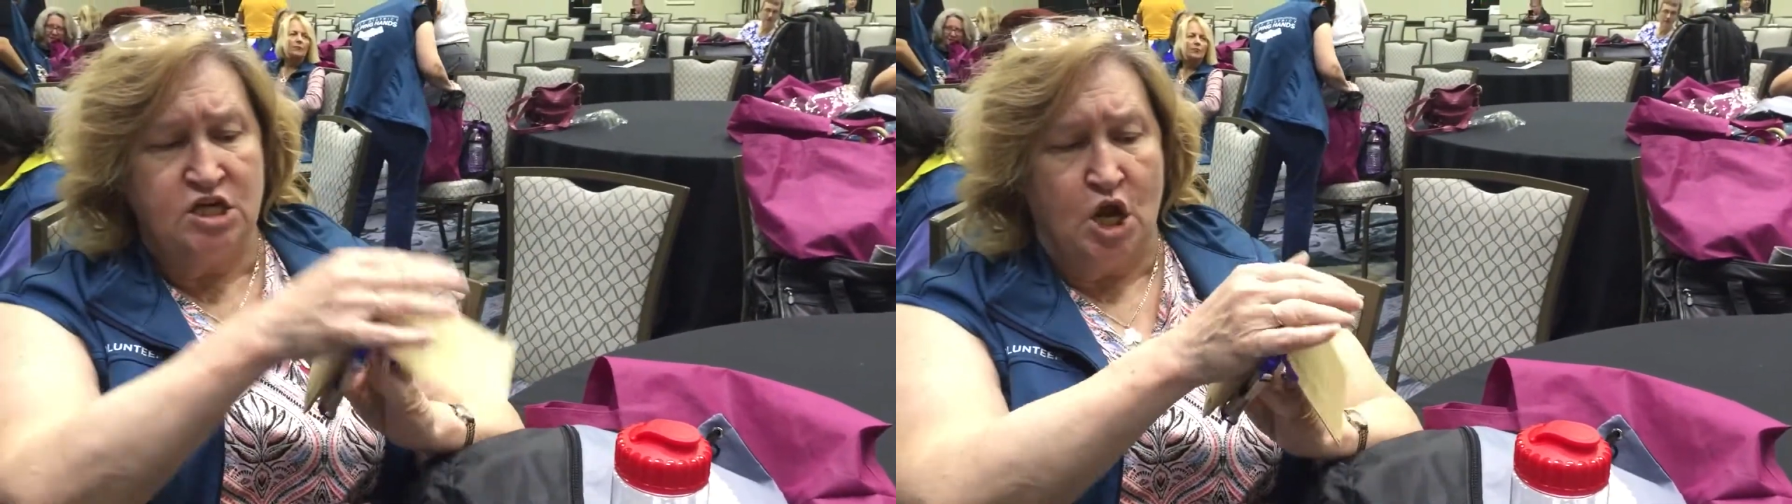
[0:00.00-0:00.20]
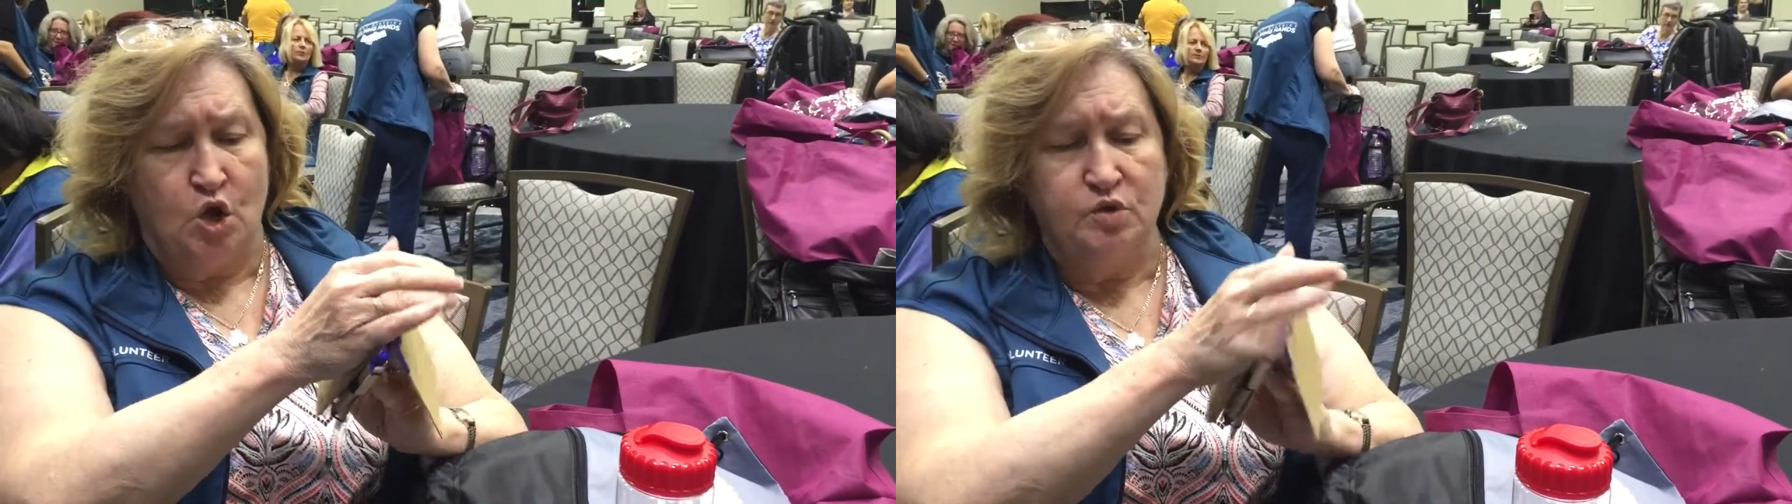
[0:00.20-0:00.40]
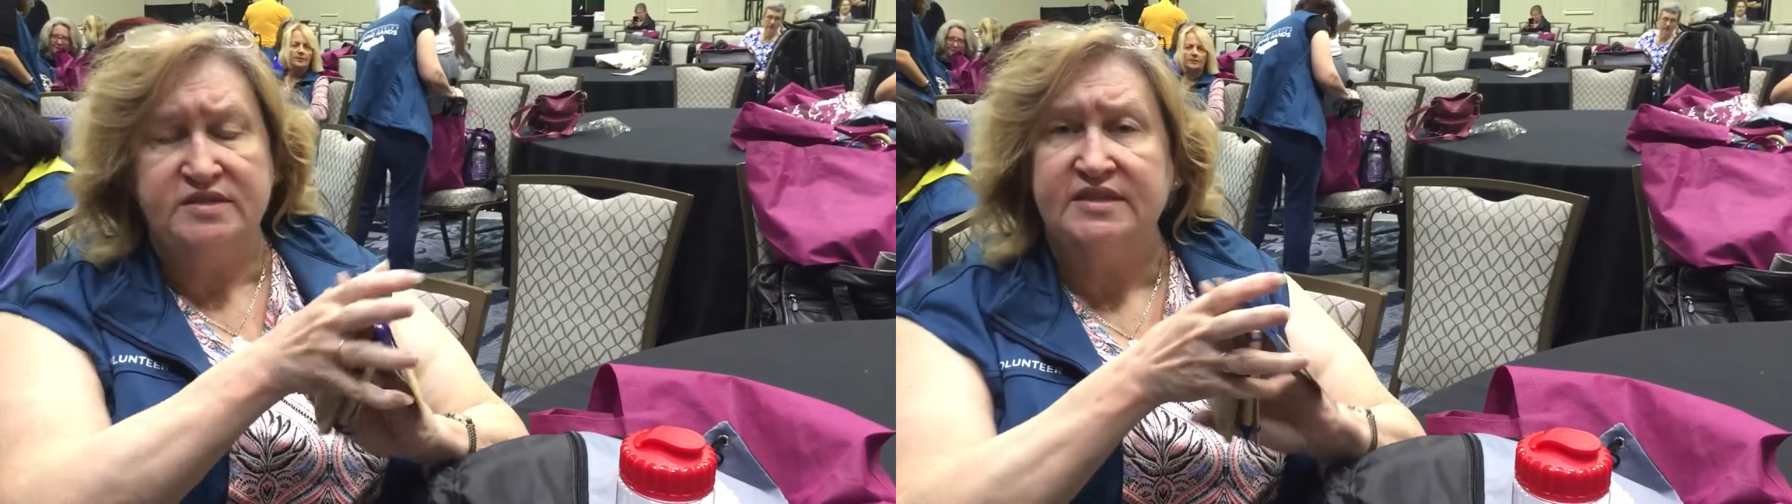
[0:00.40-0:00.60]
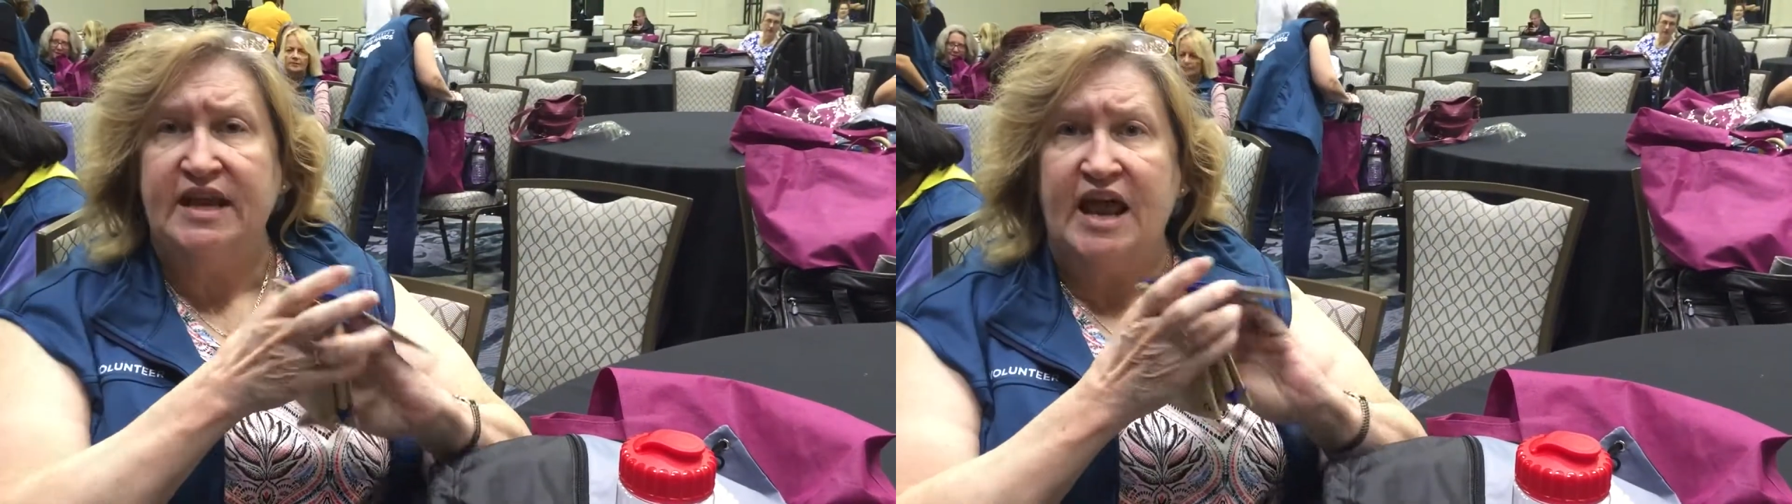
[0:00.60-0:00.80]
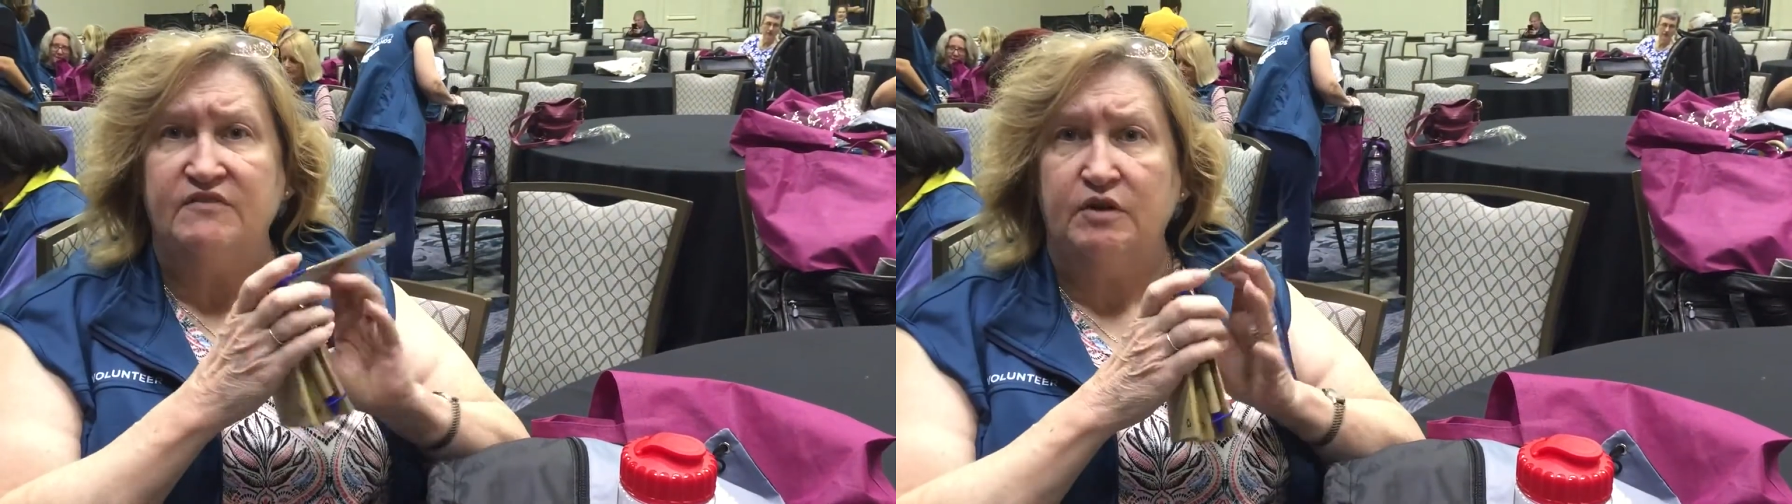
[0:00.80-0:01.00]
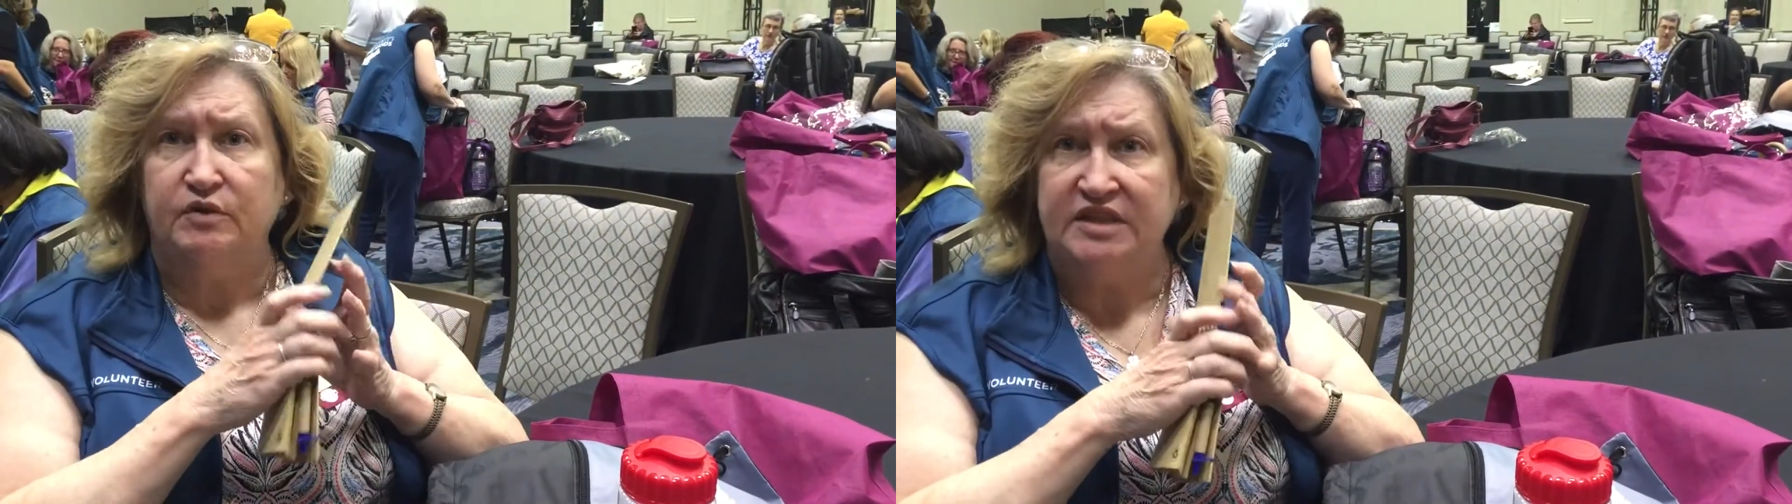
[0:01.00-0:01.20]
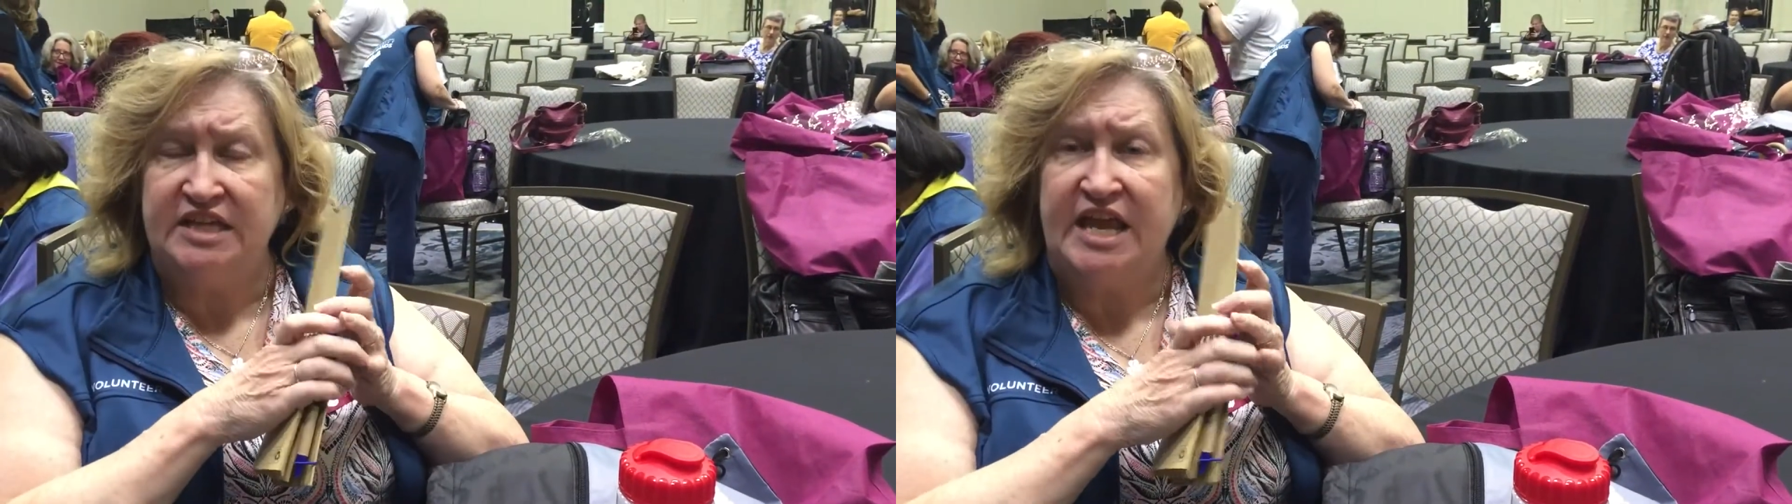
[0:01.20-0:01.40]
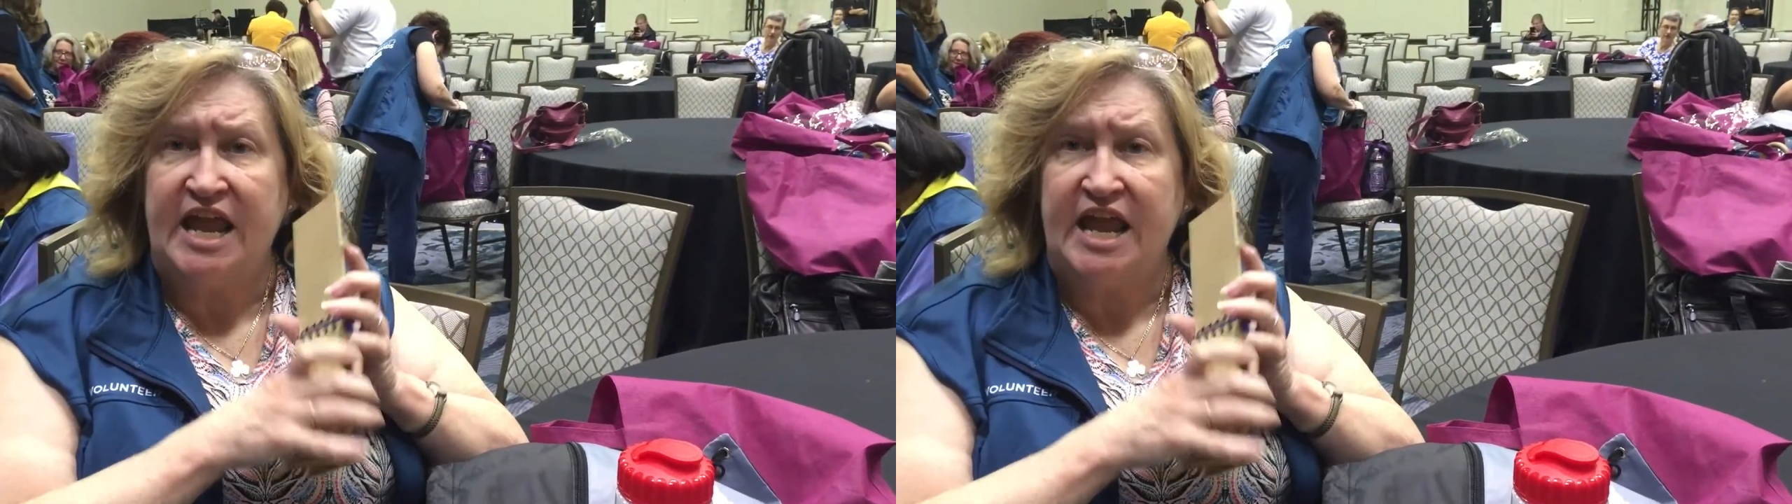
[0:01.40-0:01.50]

notes and have everything